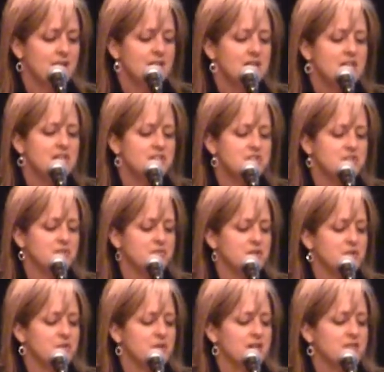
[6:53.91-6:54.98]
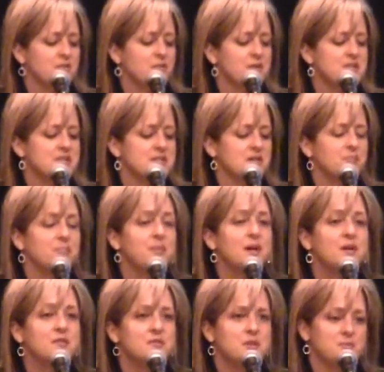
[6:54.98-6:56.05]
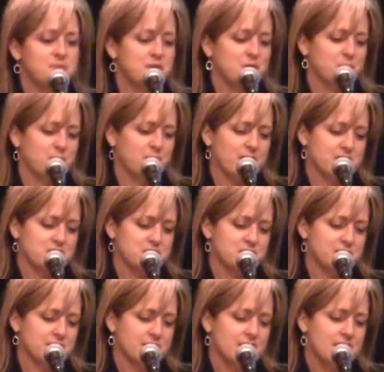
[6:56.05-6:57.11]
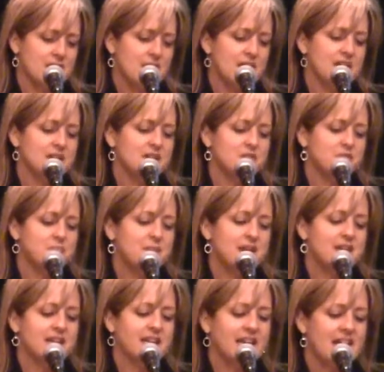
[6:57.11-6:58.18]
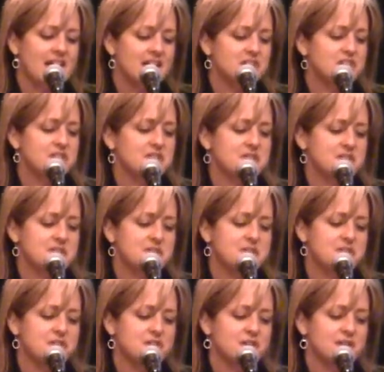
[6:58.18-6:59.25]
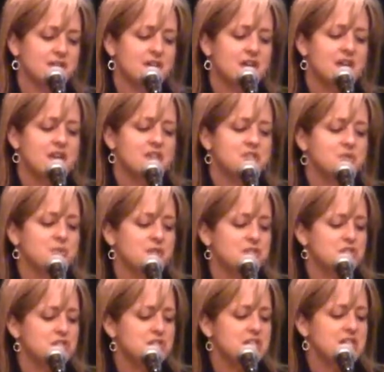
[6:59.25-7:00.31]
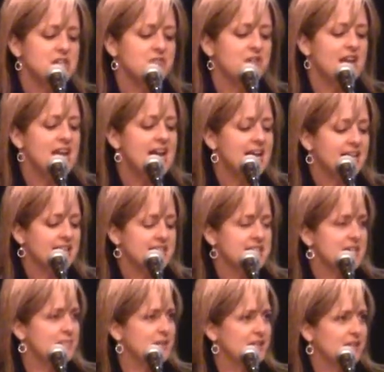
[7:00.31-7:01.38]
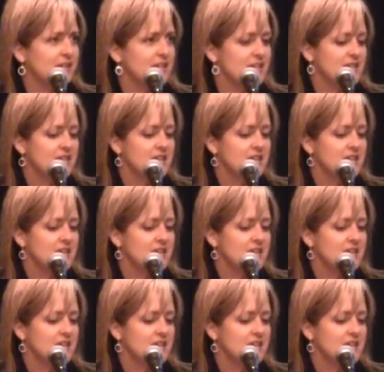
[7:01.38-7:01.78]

Each of you have risen above the peer pressure and have made a conscious decision to achieve academically,